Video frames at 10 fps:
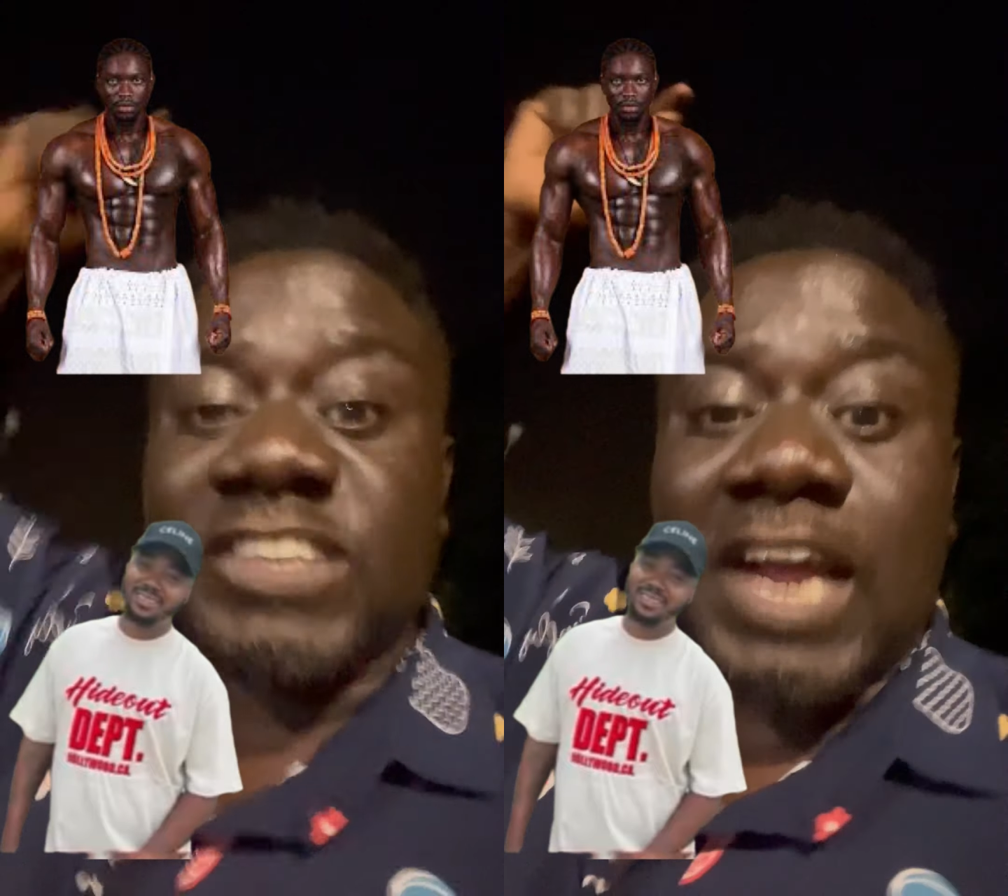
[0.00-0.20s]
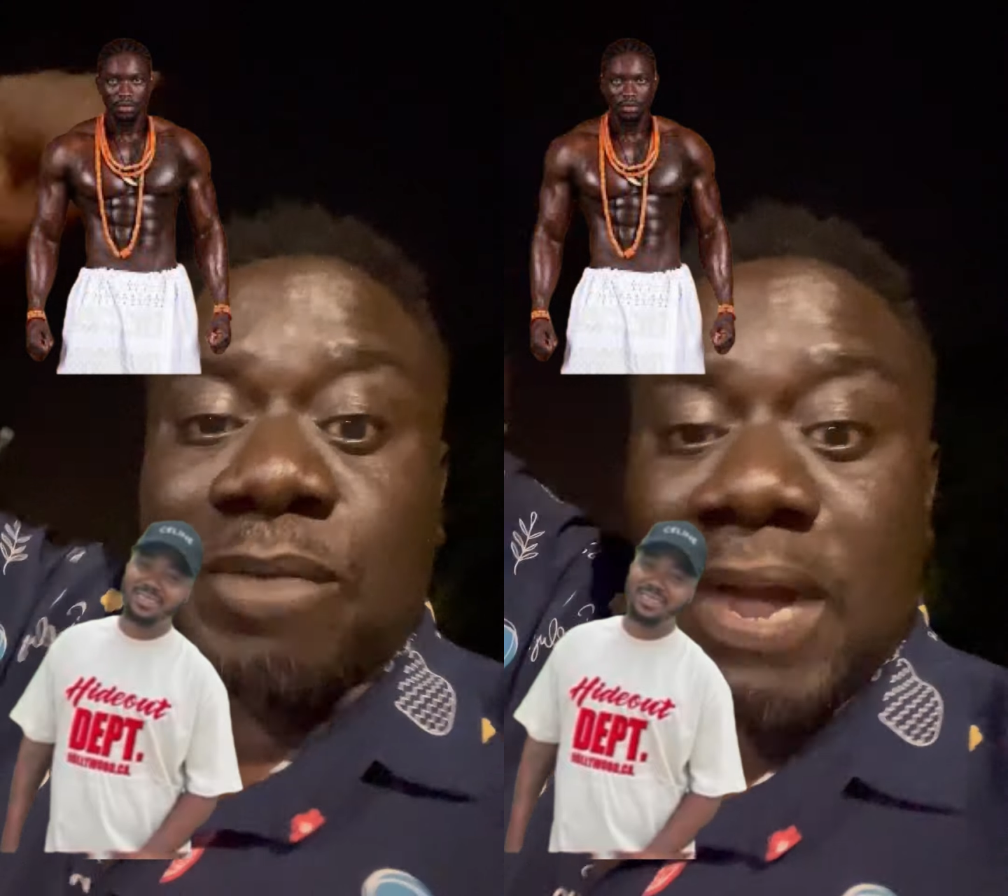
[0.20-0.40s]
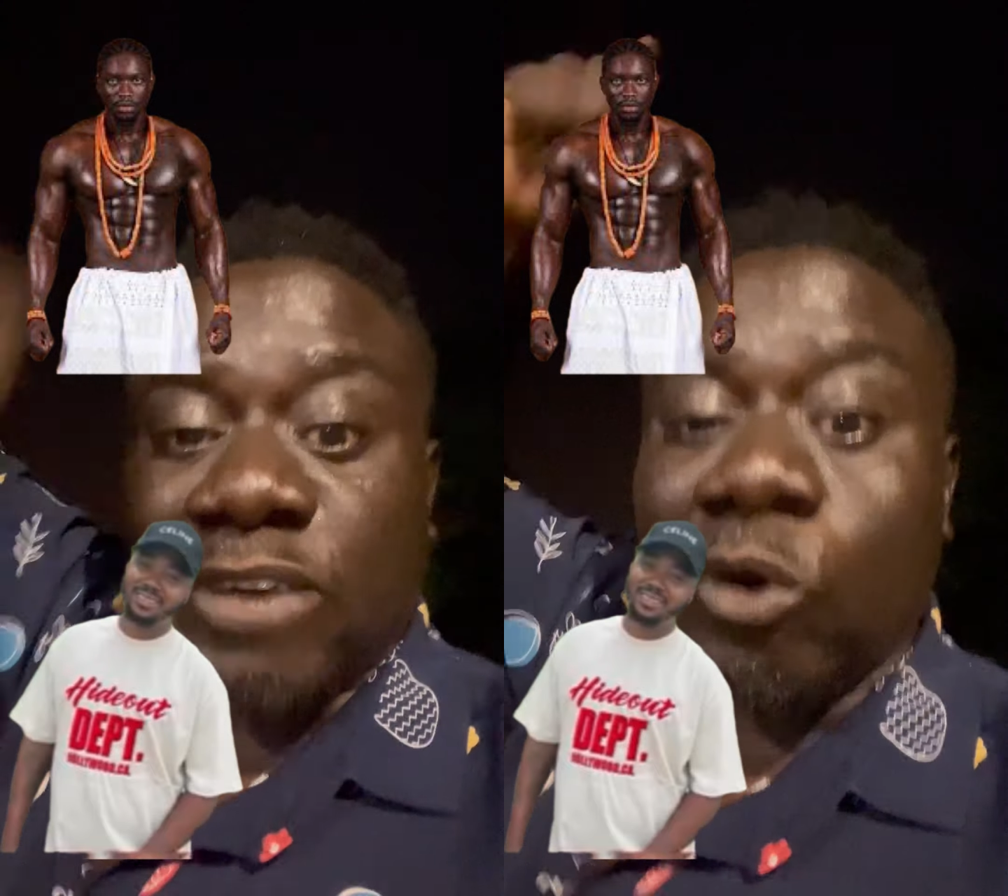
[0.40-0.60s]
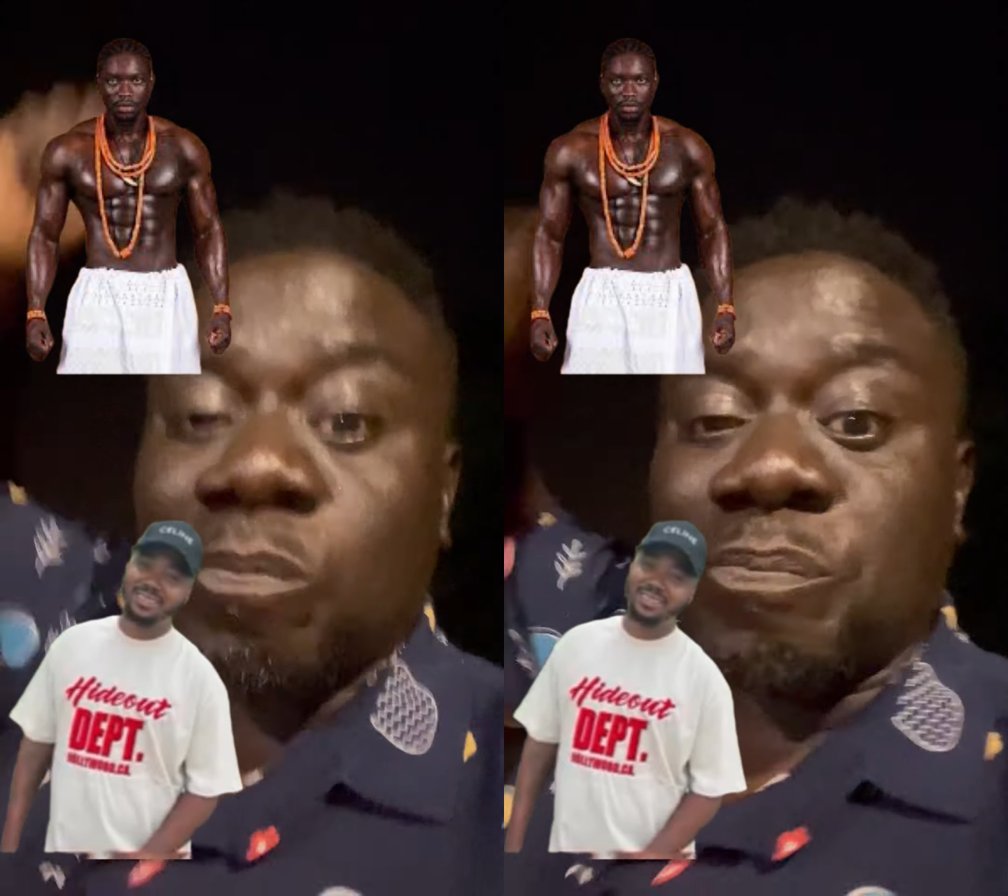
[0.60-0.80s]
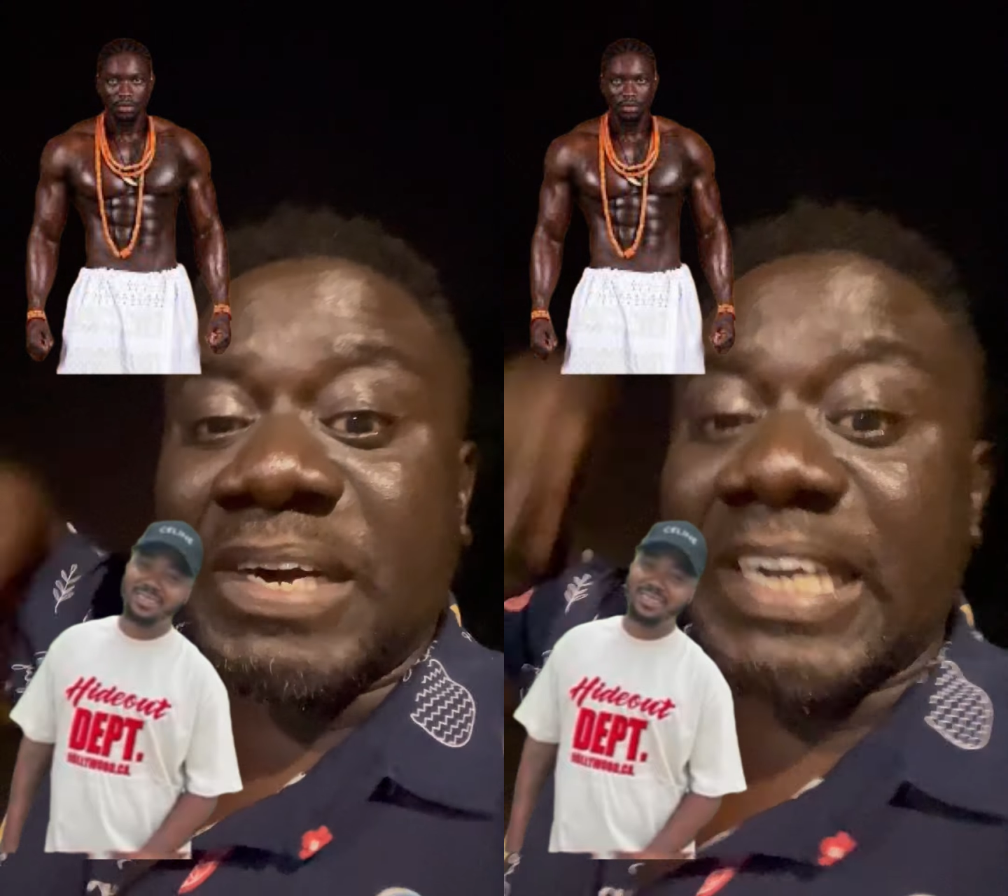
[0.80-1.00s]
dark man, don't
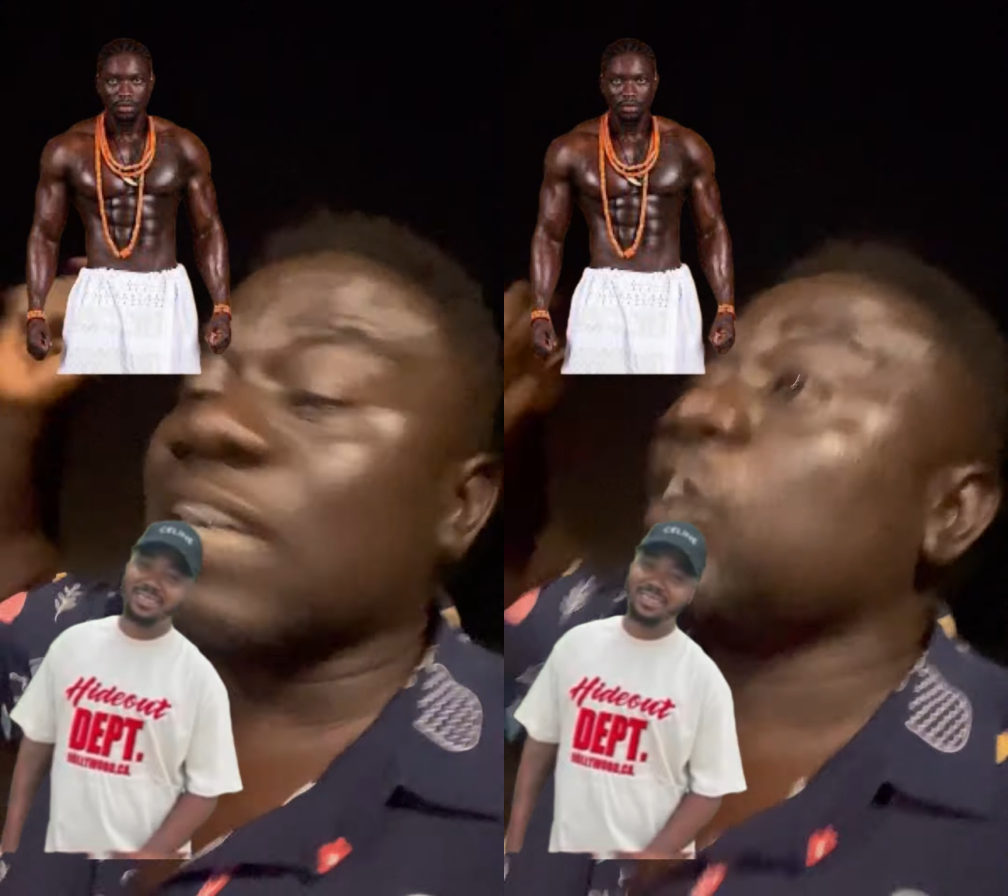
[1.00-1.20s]
bring